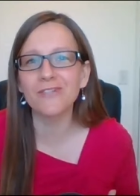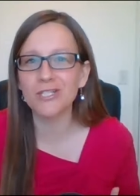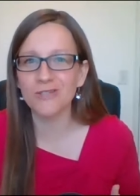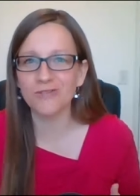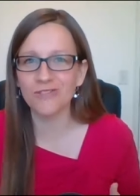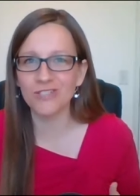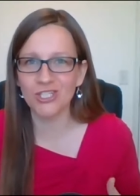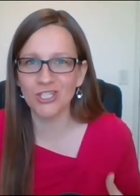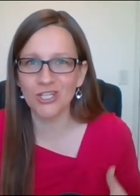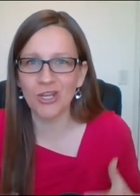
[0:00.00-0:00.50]

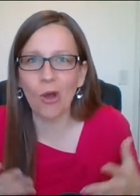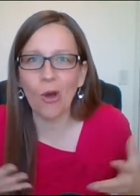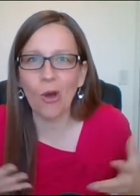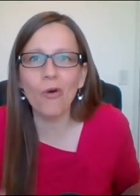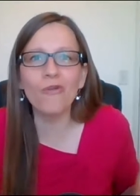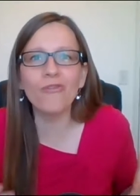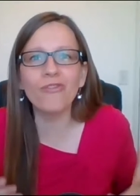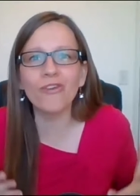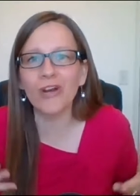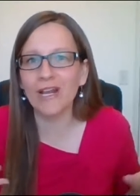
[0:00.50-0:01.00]
first vision
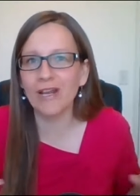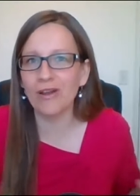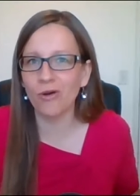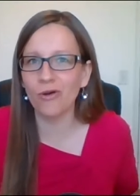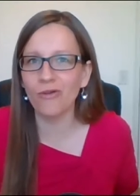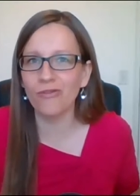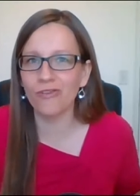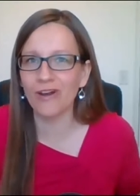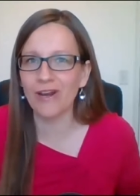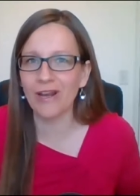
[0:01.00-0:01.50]
over
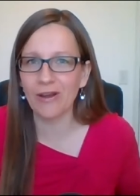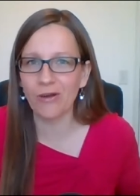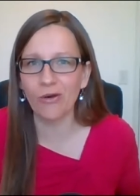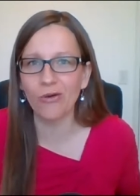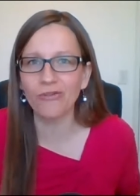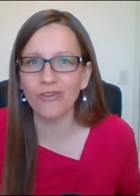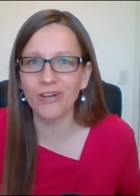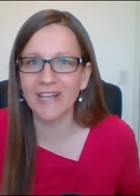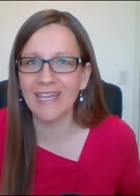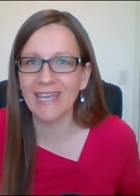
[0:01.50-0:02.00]
and over and
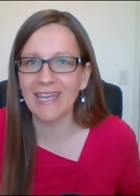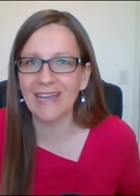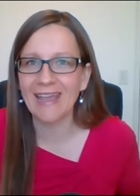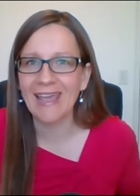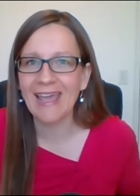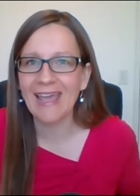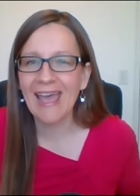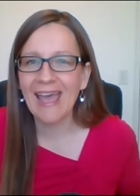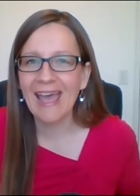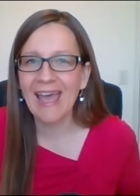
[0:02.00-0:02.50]
over
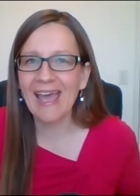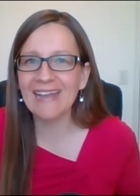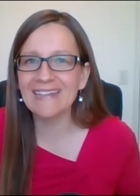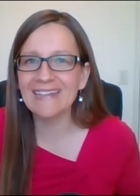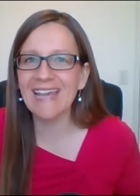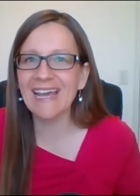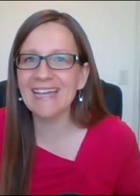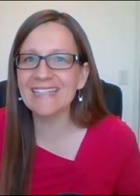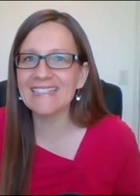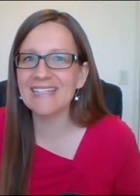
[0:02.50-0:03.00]
again.
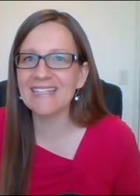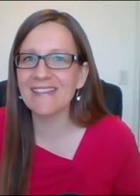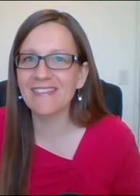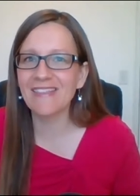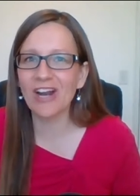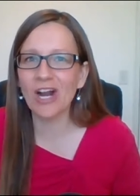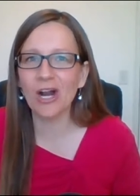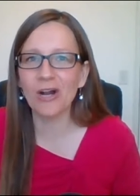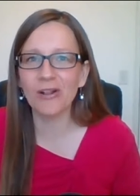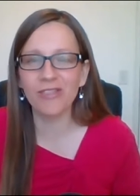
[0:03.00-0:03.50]
And yet
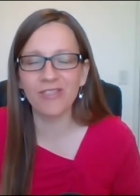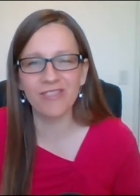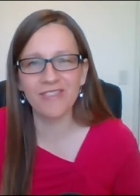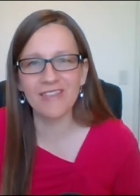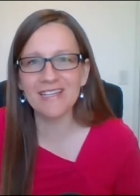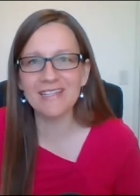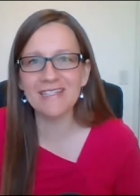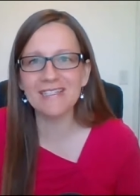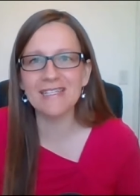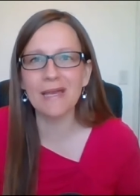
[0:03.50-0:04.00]
there are
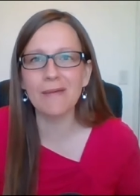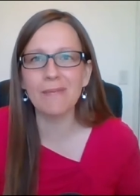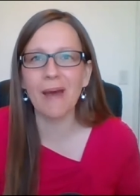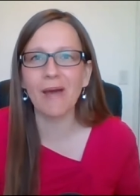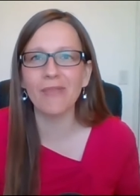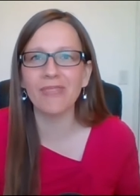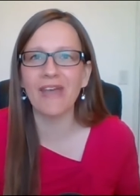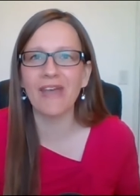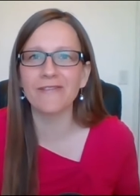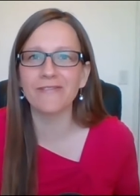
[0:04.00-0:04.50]
things
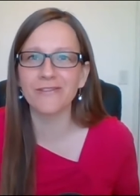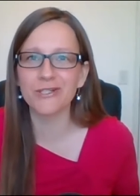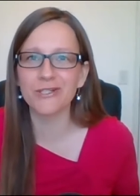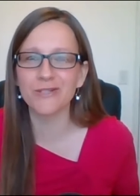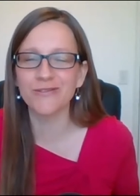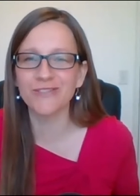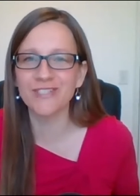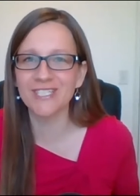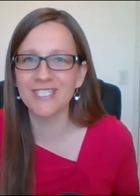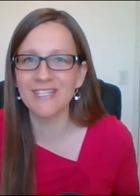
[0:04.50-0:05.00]
about that
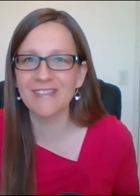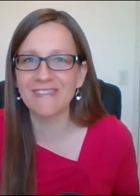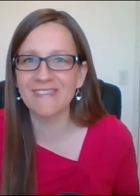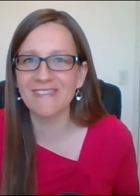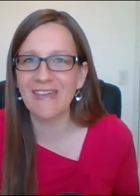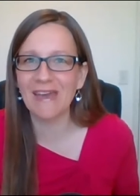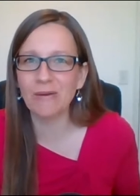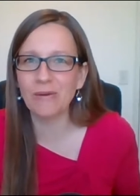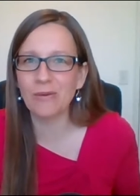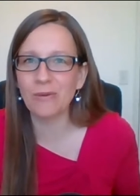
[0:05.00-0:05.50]
first vision
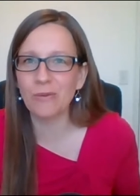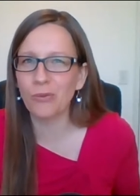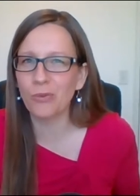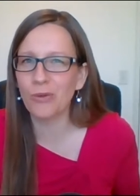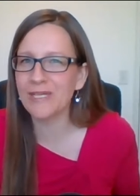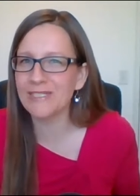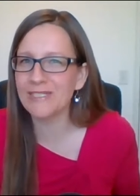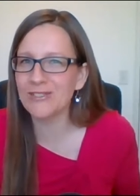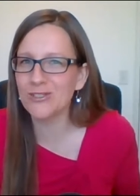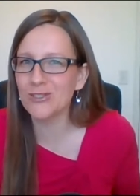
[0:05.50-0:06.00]
that
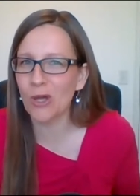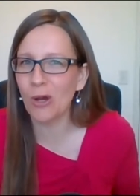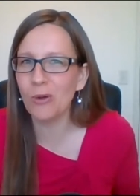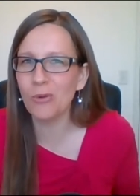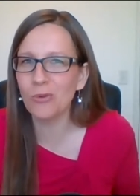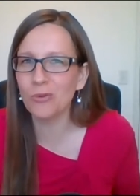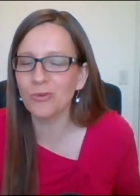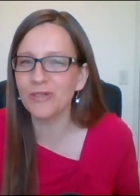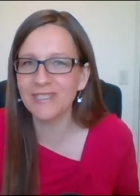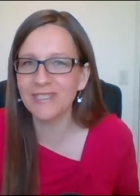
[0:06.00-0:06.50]
we
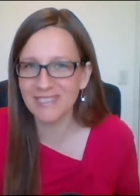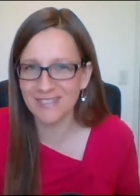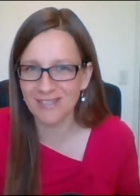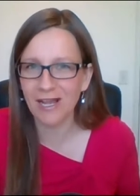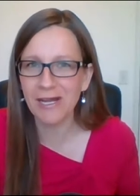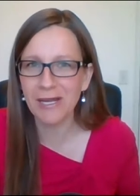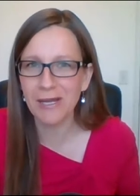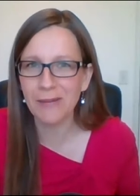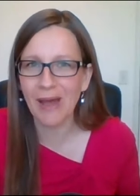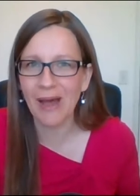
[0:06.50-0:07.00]
don't really
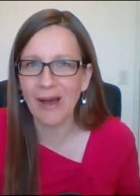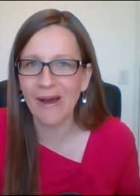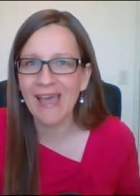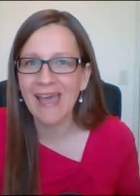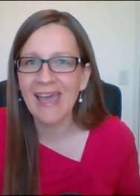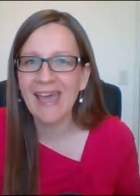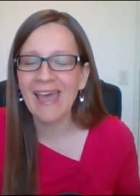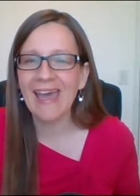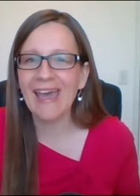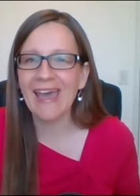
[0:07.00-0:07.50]
talk about.
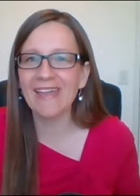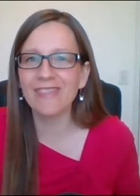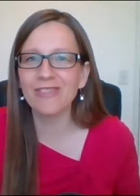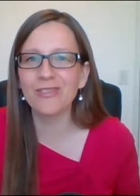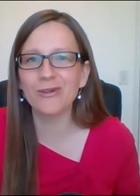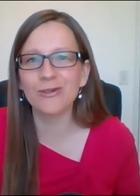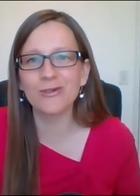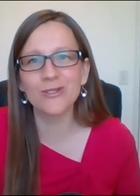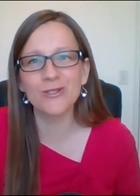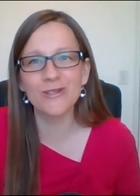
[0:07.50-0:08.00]

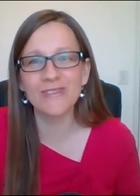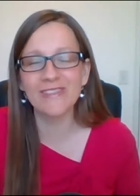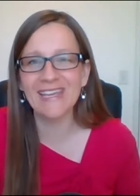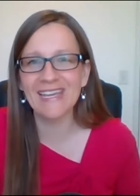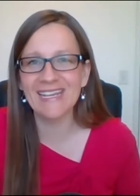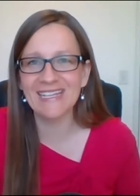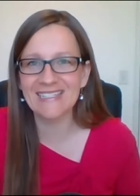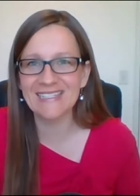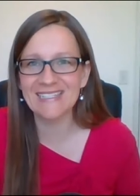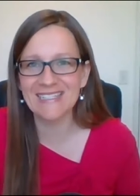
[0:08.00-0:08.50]
And those are
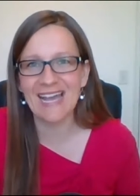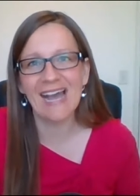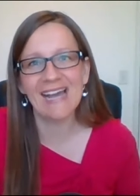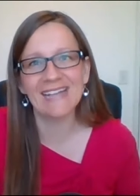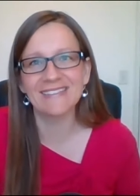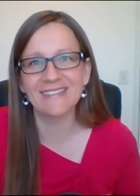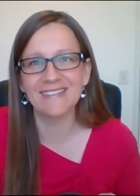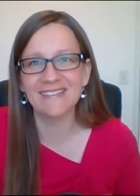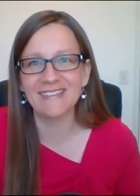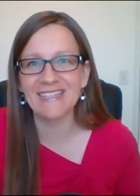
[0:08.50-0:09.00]
the
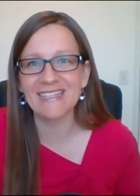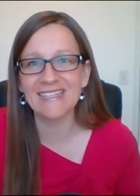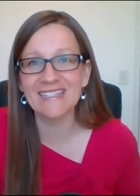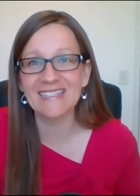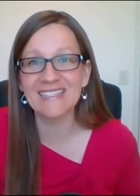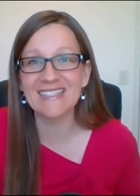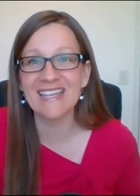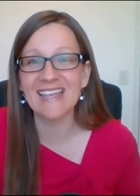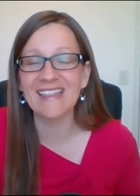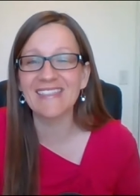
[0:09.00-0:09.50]
exact
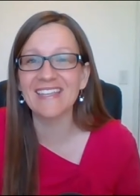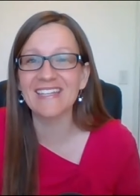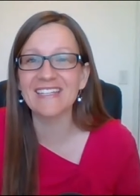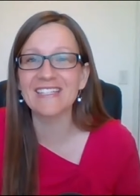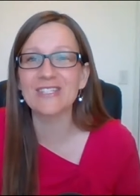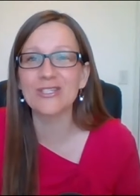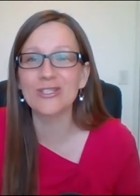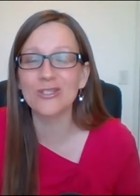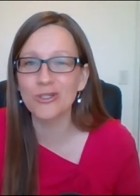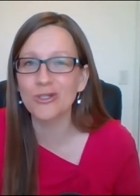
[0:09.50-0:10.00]
things that
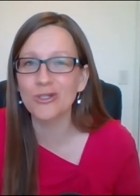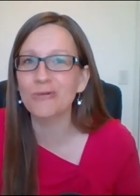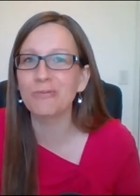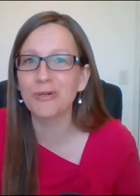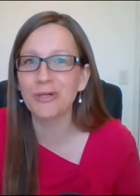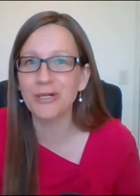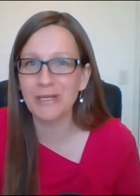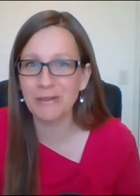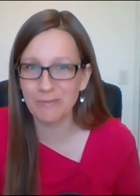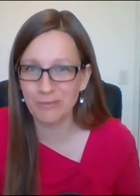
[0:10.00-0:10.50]
it's
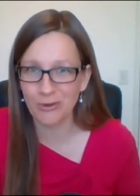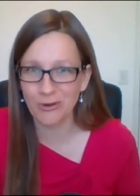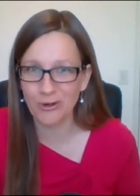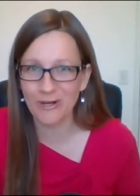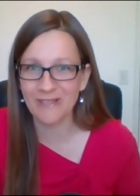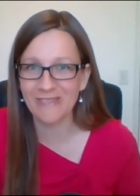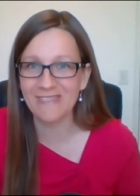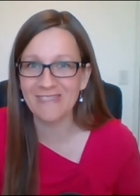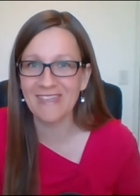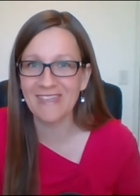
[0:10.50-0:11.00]
super
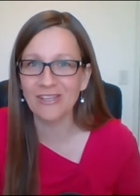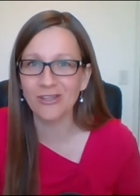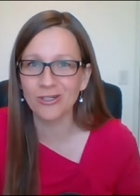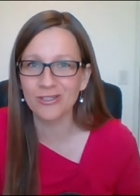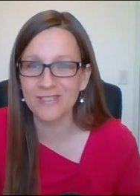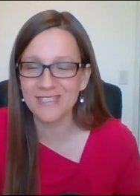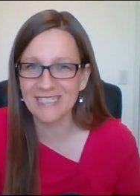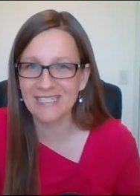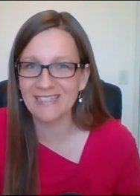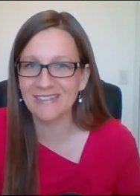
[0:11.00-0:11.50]
important that
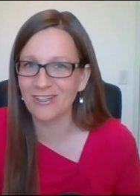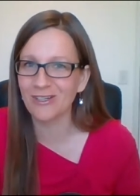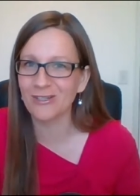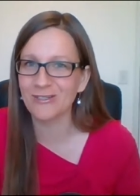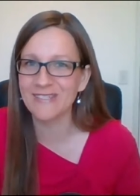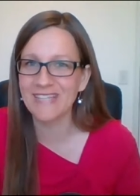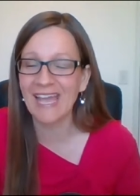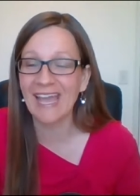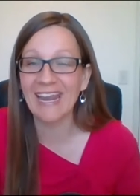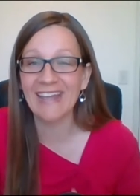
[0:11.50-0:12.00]
your team
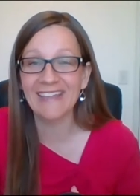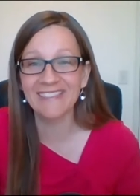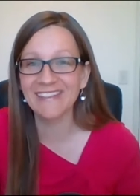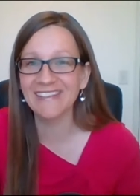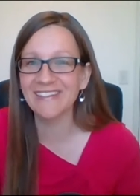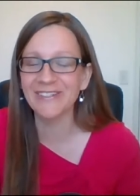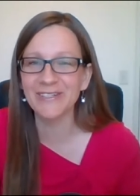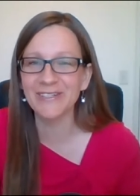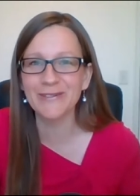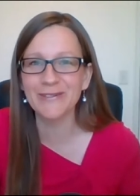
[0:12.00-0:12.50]
knows. And I
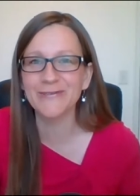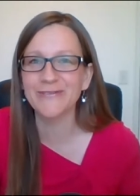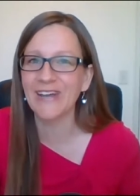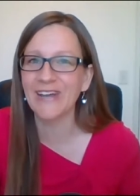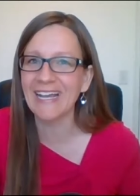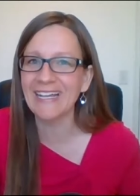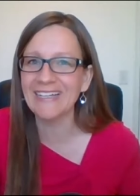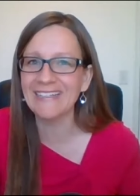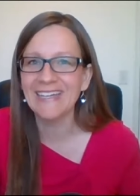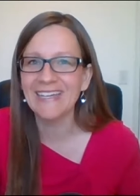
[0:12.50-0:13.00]
think you're going to
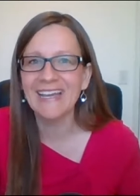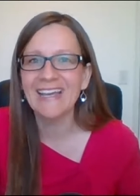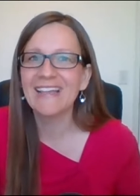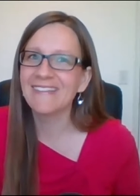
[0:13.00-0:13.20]
find